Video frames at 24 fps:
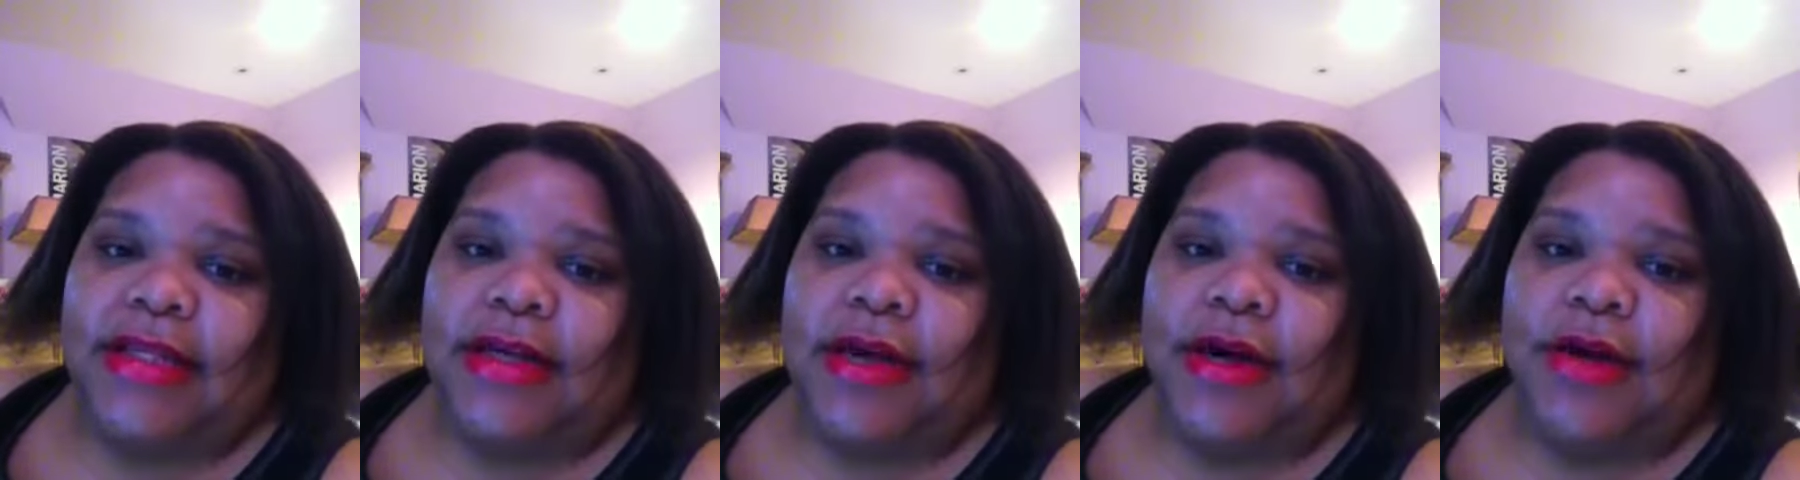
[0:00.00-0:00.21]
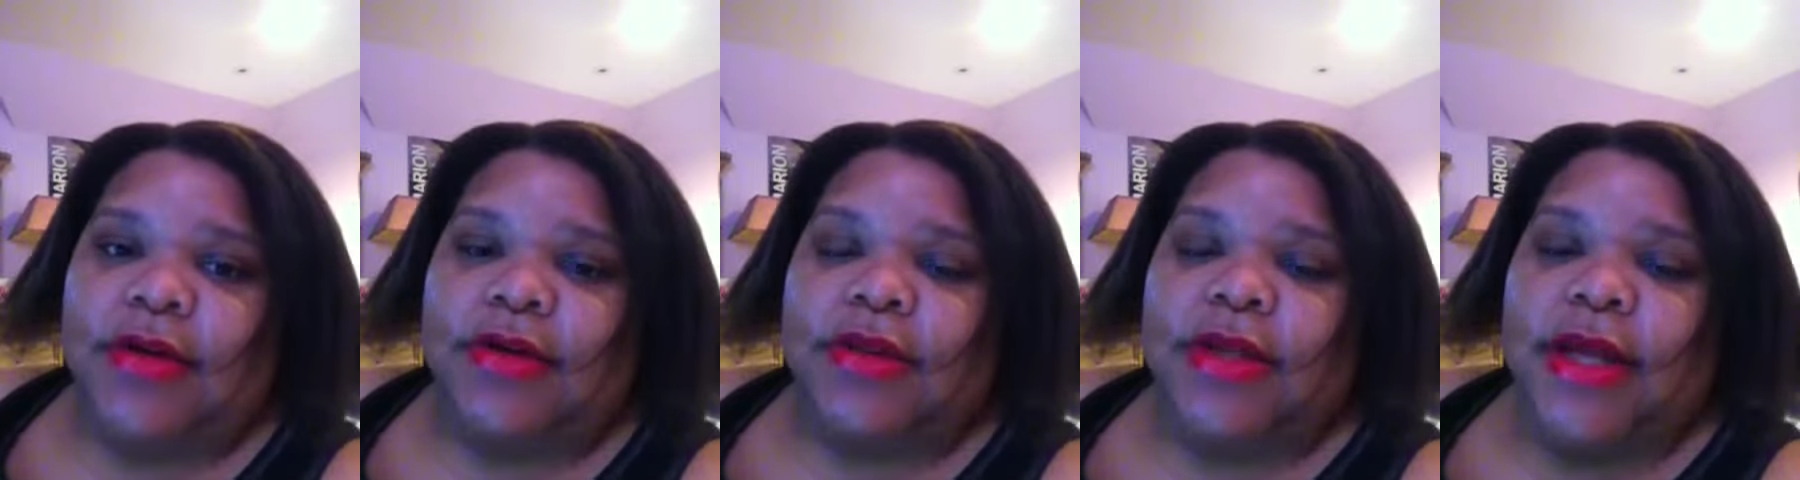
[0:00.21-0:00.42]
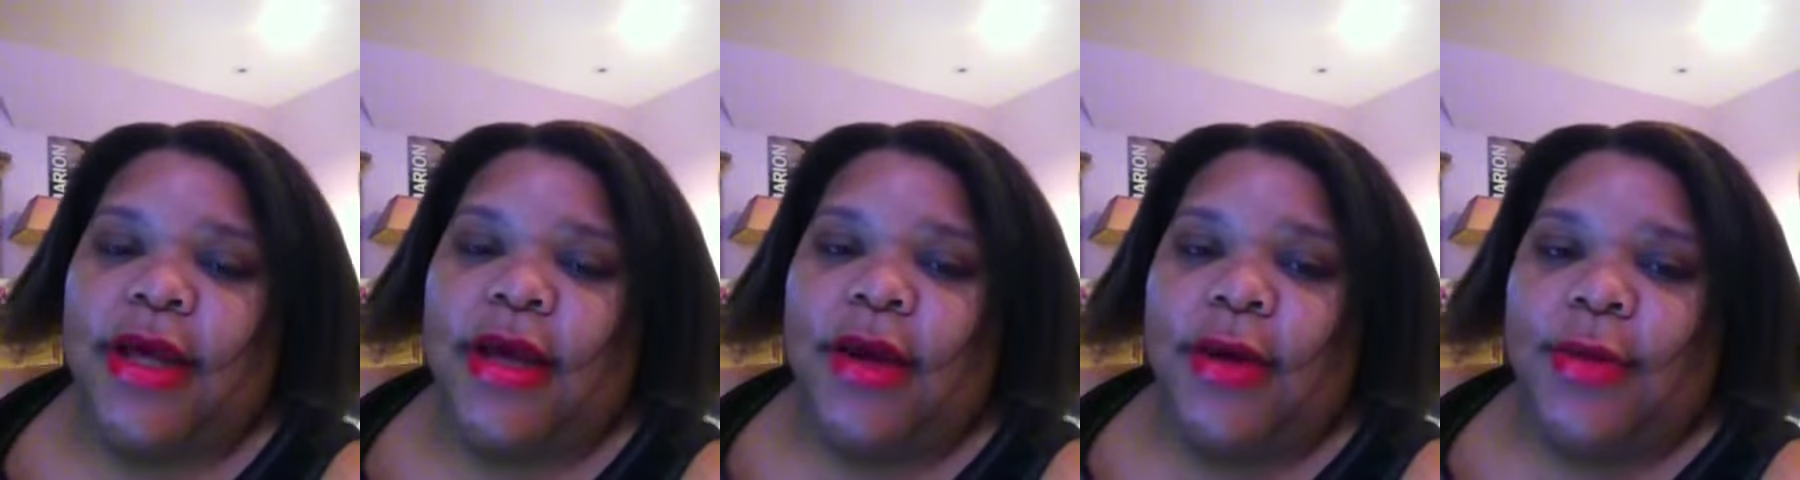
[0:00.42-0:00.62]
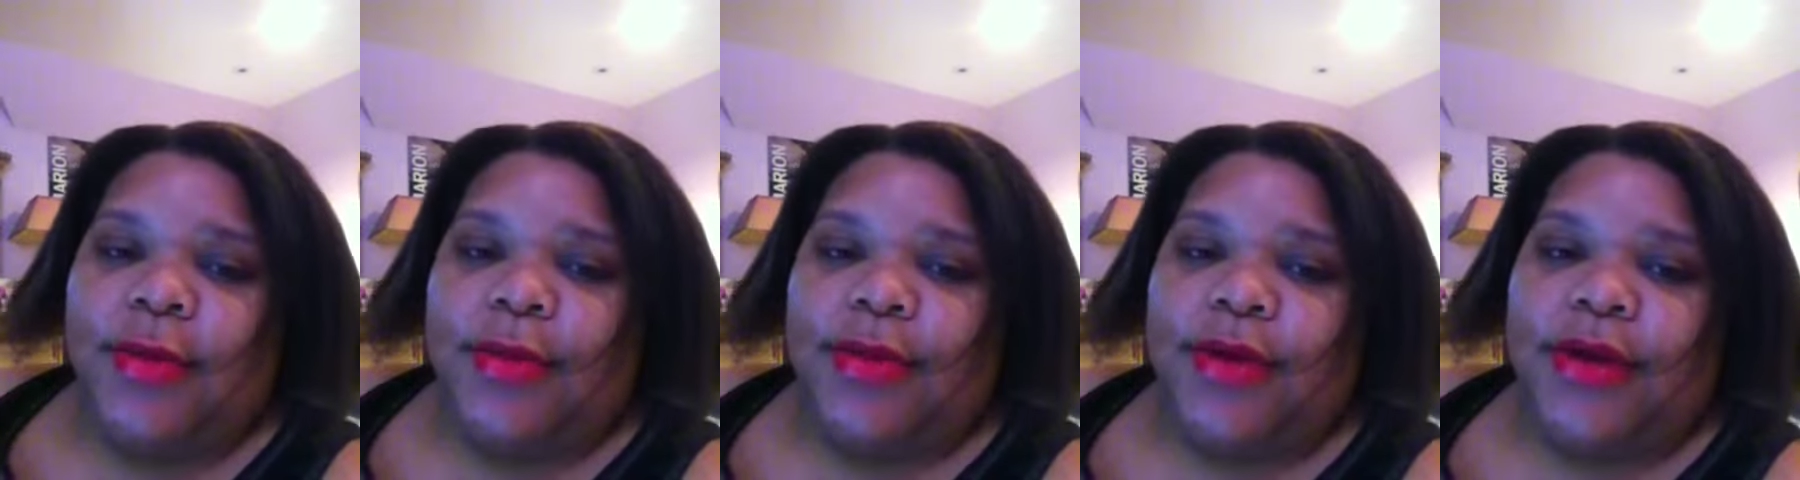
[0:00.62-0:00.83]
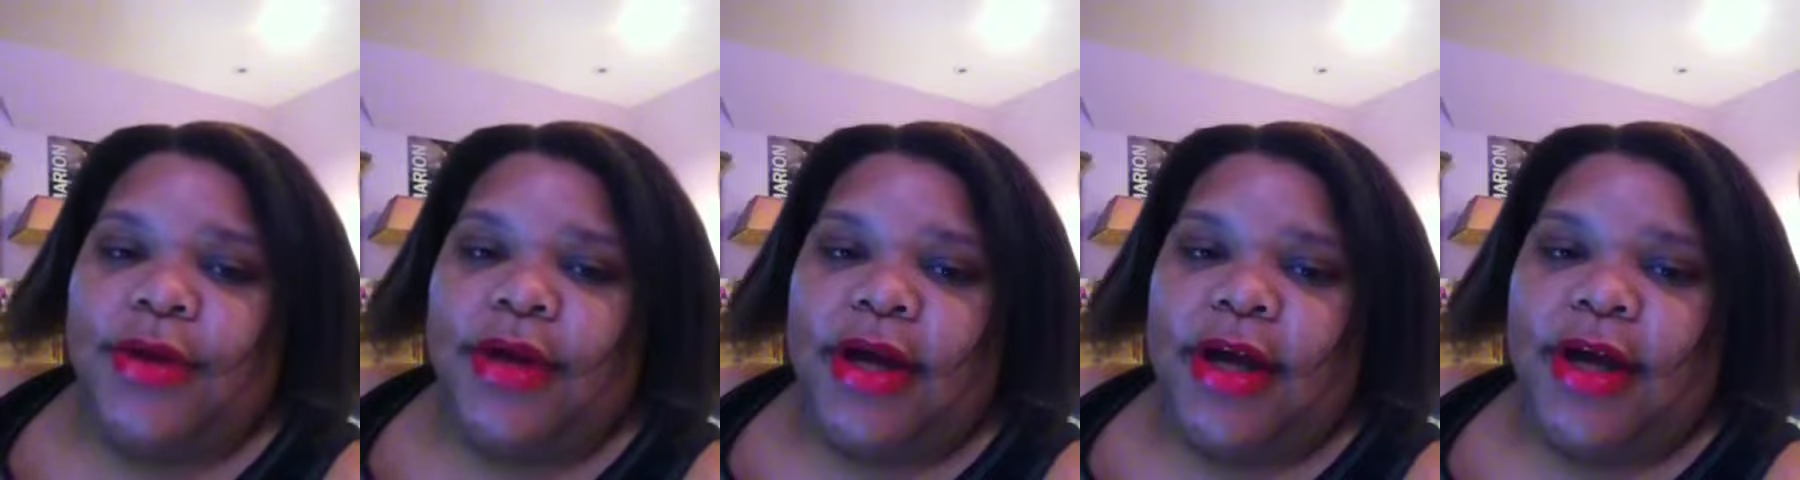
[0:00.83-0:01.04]
He goes,
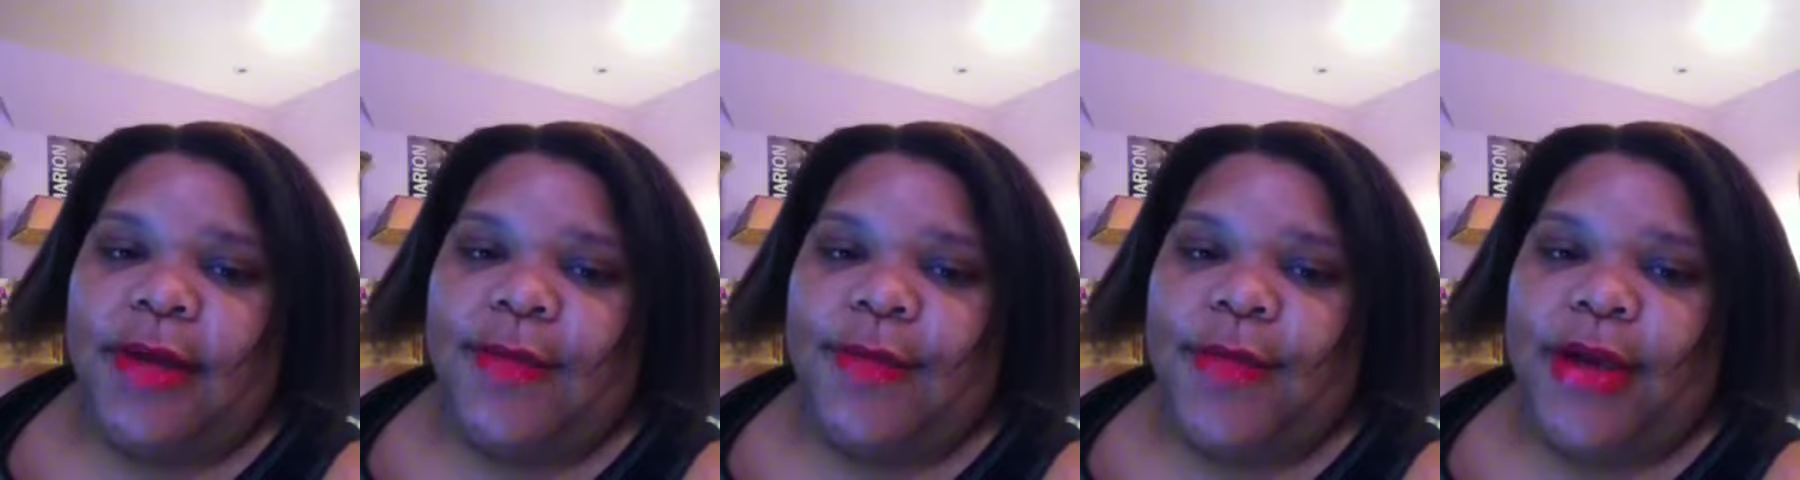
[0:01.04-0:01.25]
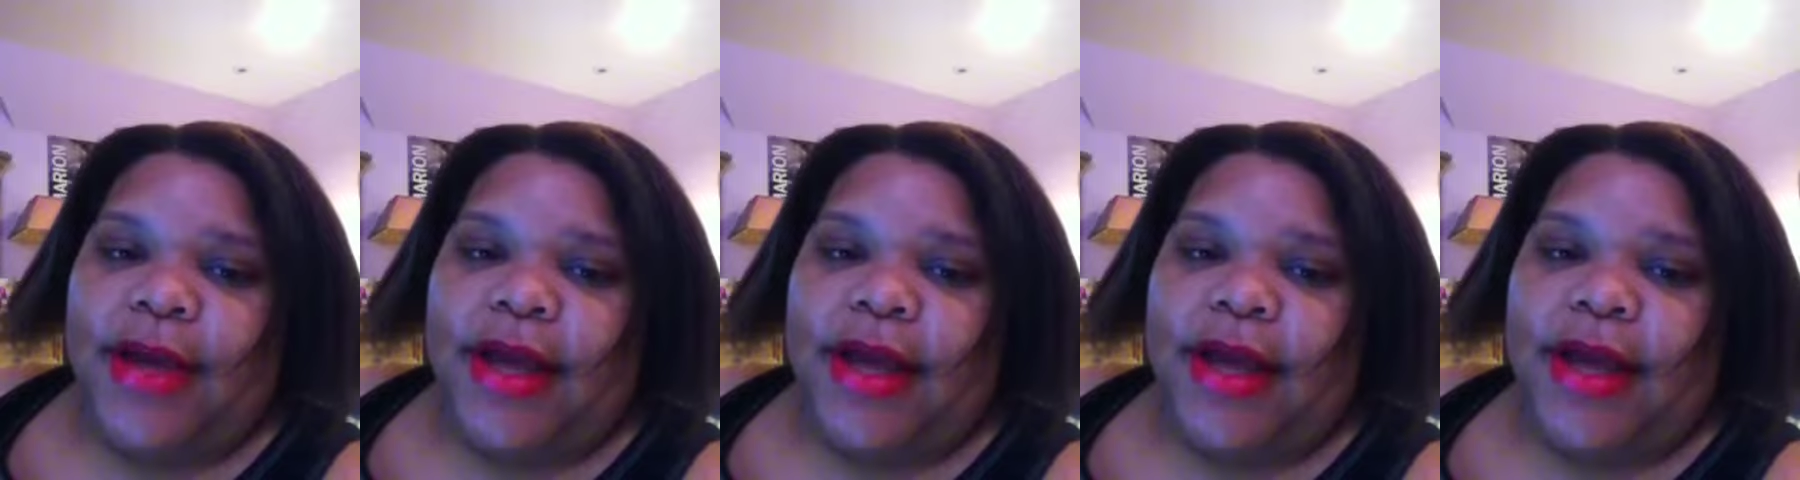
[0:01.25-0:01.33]
put up